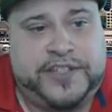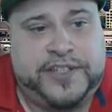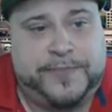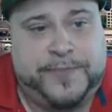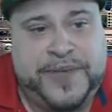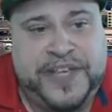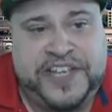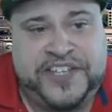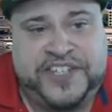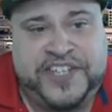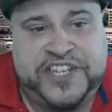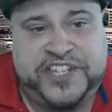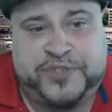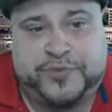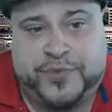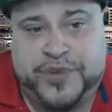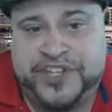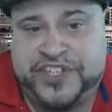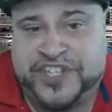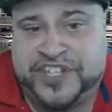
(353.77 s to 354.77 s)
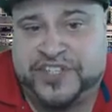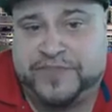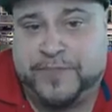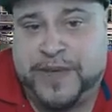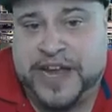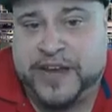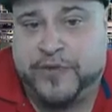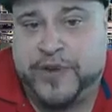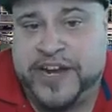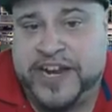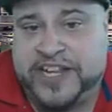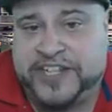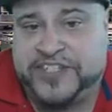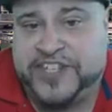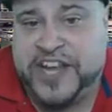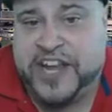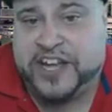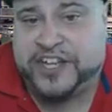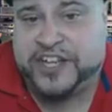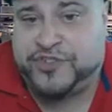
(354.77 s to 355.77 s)
The PC's recent Migrate
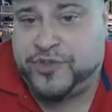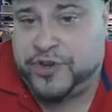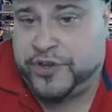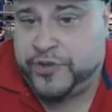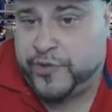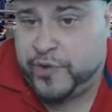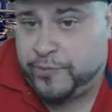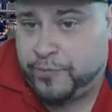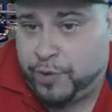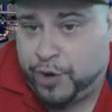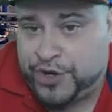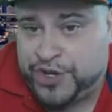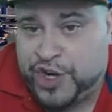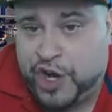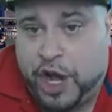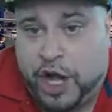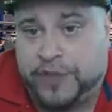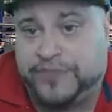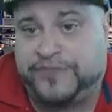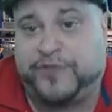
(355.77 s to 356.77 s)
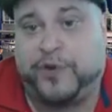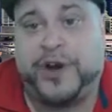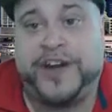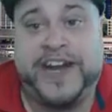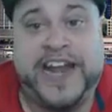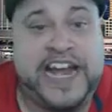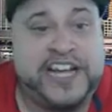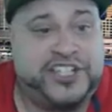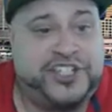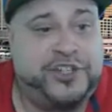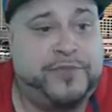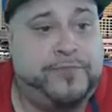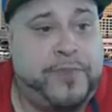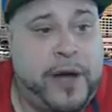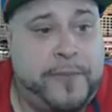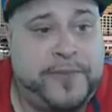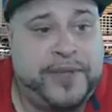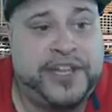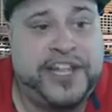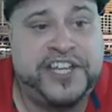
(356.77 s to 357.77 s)
Intake Australia report called for a national
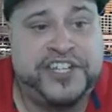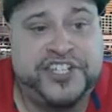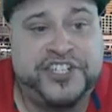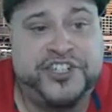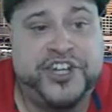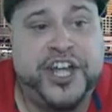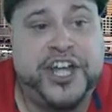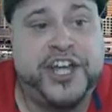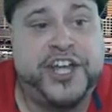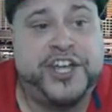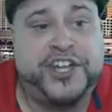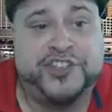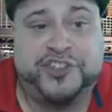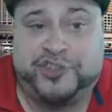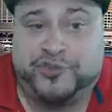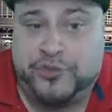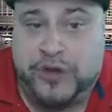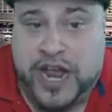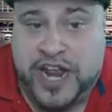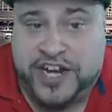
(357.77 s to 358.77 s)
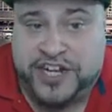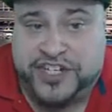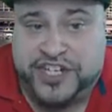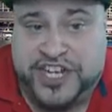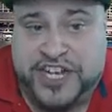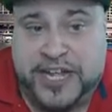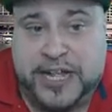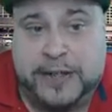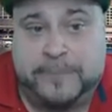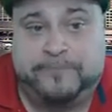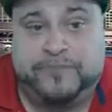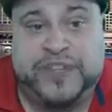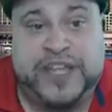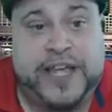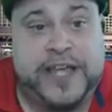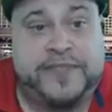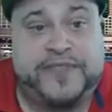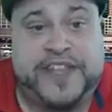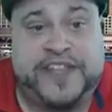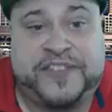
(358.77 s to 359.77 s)
population strategy
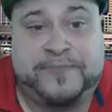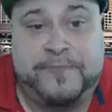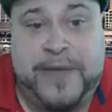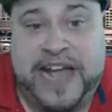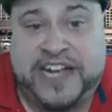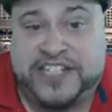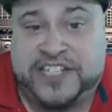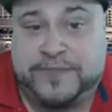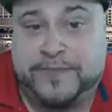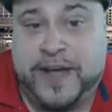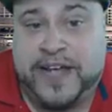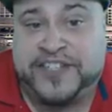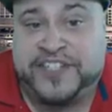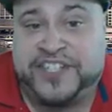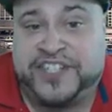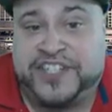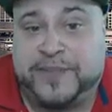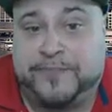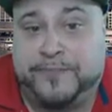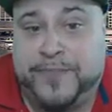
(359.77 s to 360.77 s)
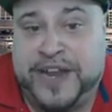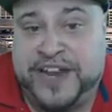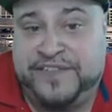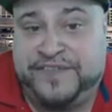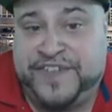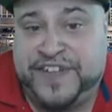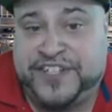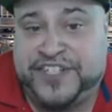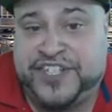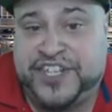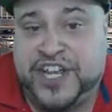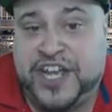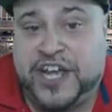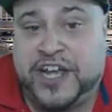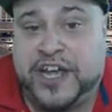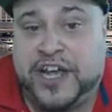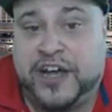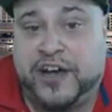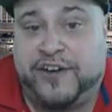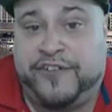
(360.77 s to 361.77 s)
that maximizes the benefits
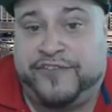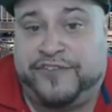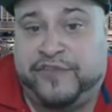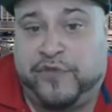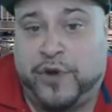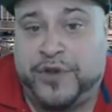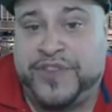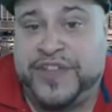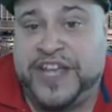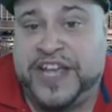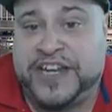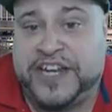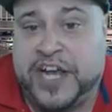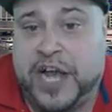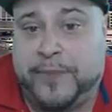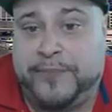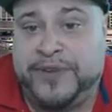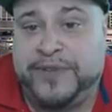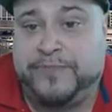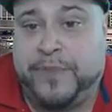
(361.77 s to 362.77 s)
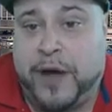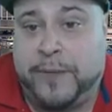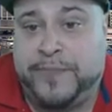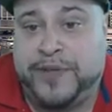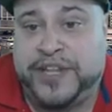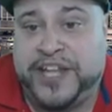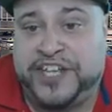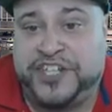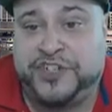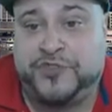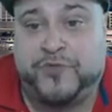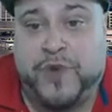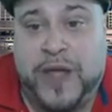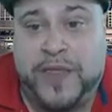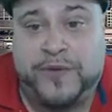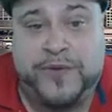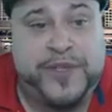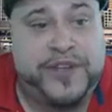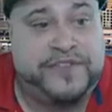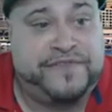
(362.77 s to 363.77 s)
for the incumbent population
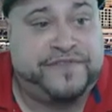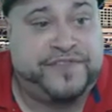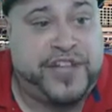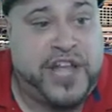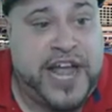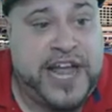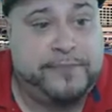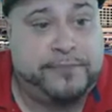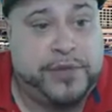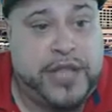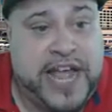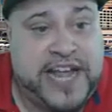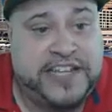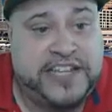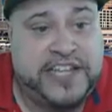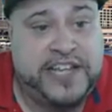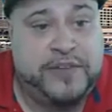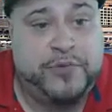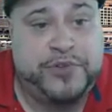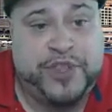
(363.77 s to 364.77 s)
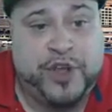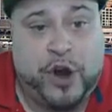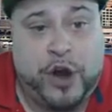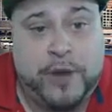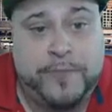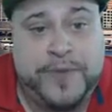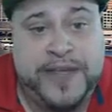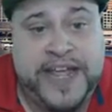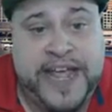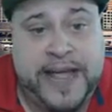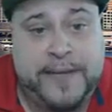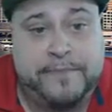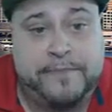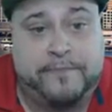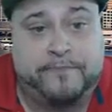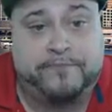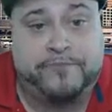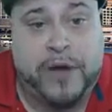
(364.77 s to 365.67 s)
rather than flying blindly with the RBA